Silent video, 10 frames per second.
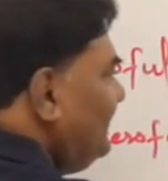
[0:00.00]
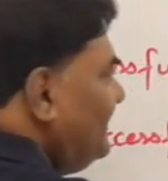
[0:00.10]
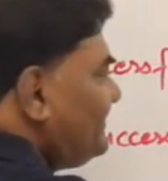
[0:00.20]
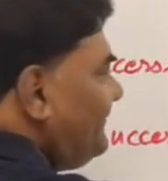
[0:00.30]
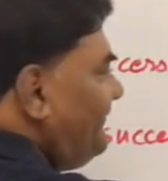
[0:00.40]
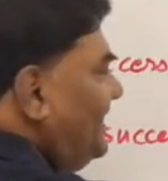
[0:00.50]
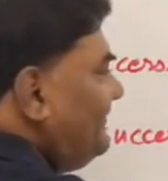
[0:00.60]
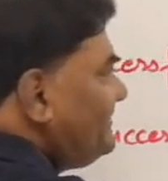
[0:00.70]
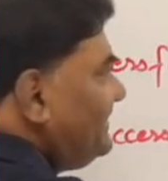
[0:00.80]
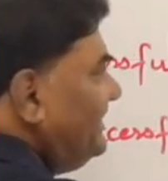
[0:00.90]
Yes,
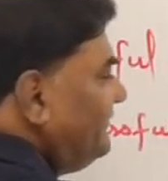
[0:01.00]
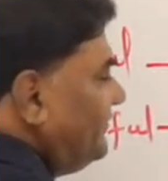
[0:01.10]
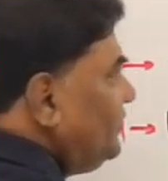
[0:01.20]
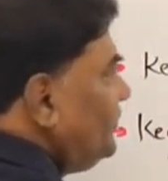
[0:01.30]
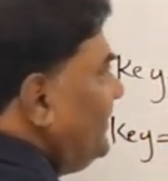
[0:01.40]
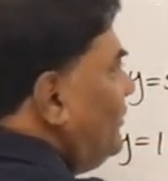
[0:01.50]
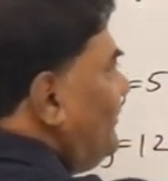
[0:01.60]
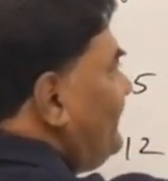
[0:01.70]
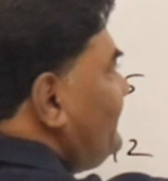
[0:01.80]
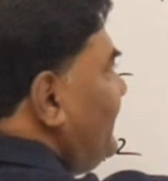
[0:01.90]
5 is equal to A
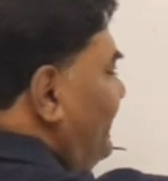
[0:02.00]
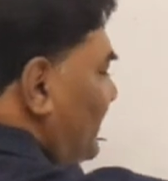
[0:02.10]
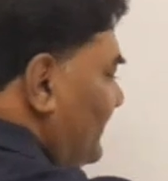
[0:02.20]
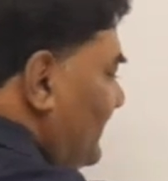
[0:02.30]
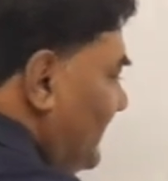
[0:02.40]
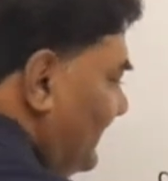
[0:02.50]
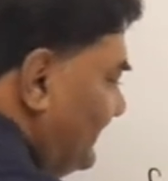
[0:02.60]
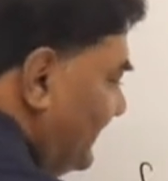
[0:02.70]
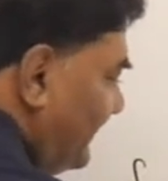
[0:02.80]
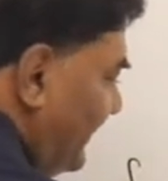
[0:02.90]
of 7.
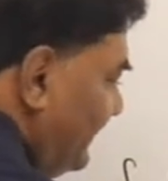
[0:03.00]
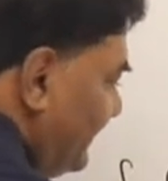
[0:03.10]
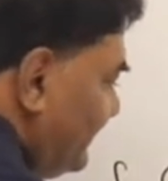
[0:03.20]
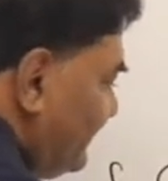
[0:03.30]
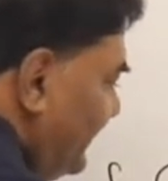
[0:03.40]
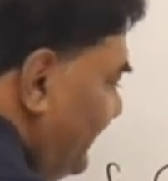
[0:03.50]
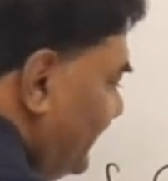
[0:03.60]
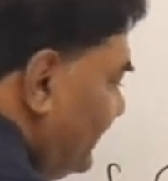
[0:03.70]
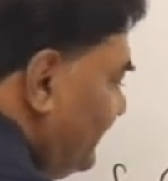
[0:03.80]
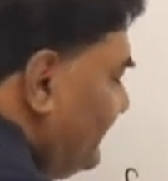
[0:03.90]
Then return
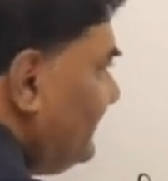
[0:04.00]
7.